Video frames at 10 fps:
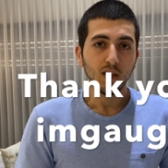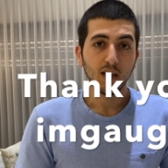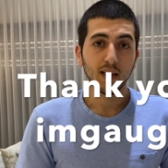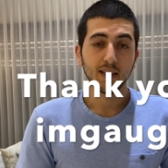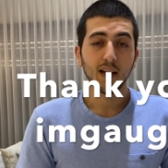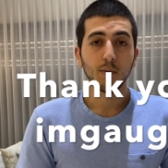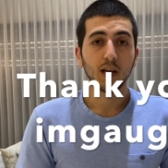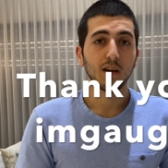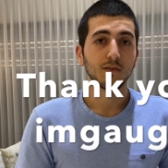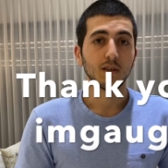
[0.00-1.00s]
And now we
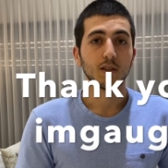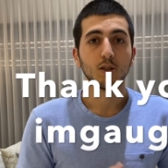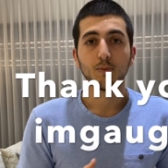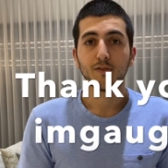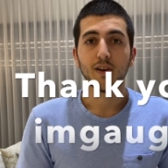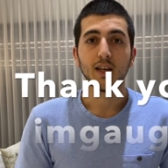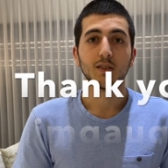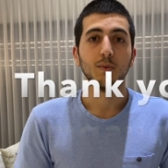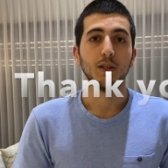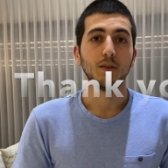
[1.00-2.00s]
have a super fast
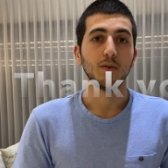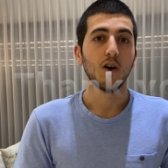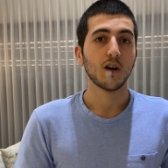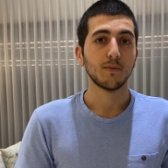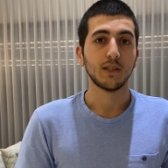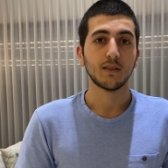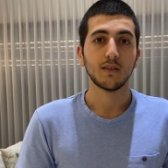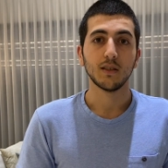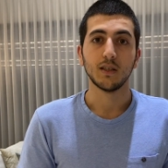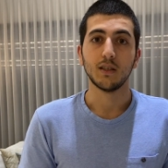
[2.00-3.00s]
way to augment
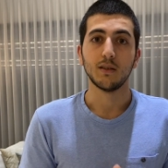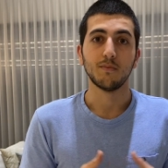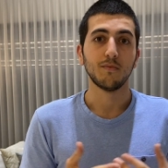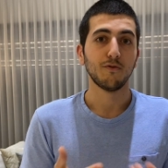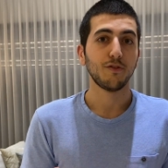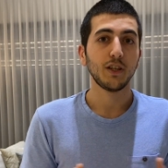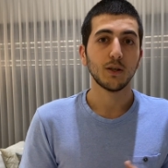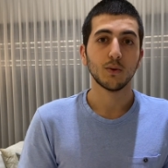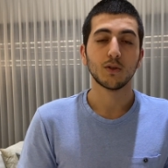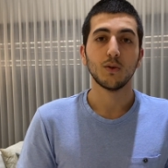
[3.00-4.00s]

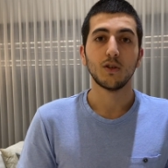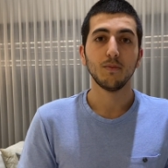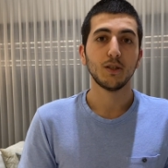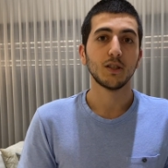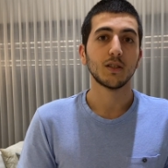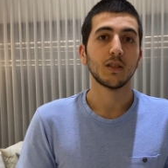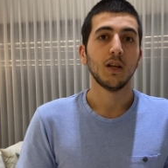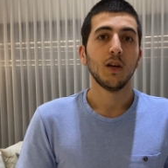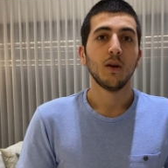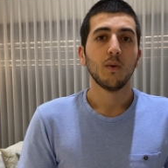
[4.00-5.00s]
videos or images
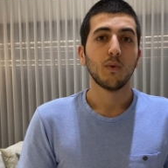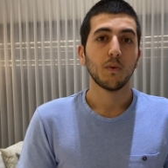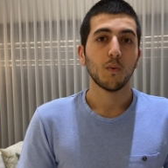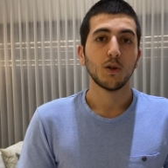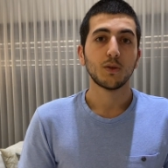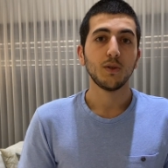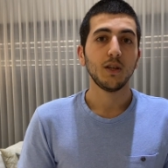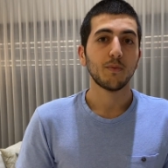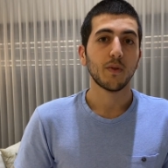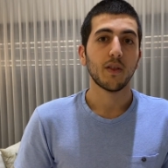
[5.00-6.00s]
when we want to
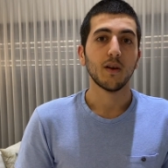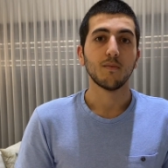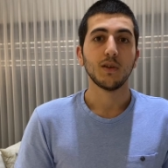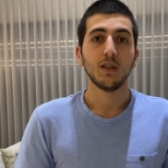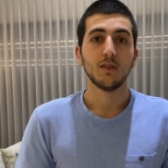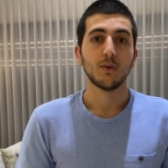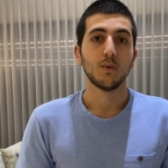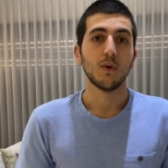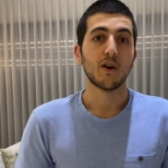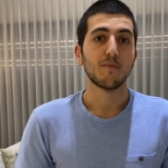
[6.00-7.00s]
input them
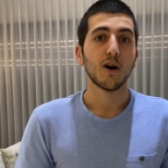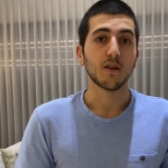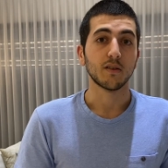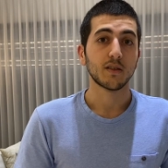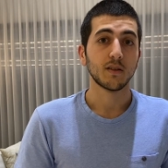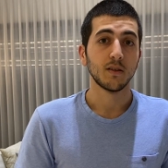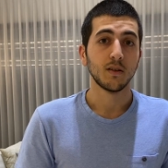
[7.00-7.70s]
into our models.